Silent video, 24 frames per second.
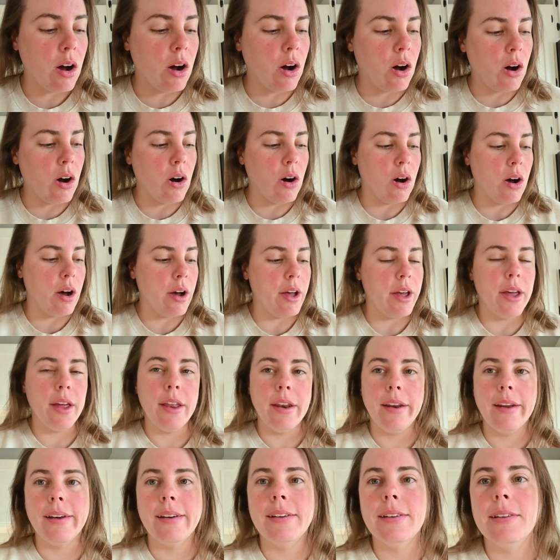
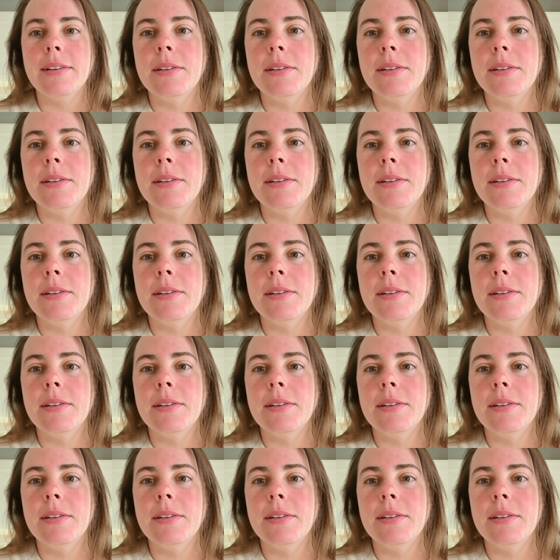on